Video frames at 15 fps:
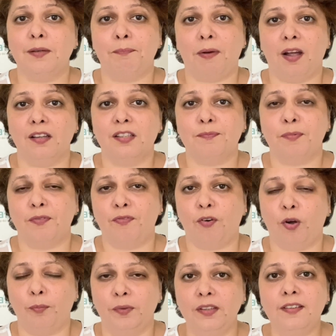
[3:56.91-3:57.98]
past
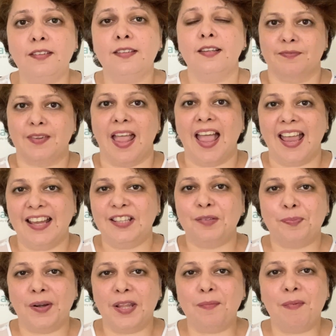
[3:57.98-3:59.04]
performance. It's
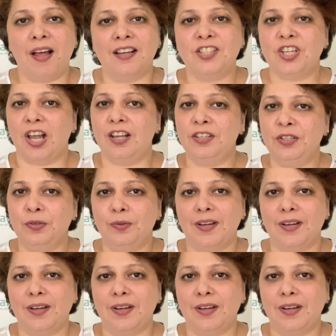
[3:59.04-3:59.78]
pretty much a new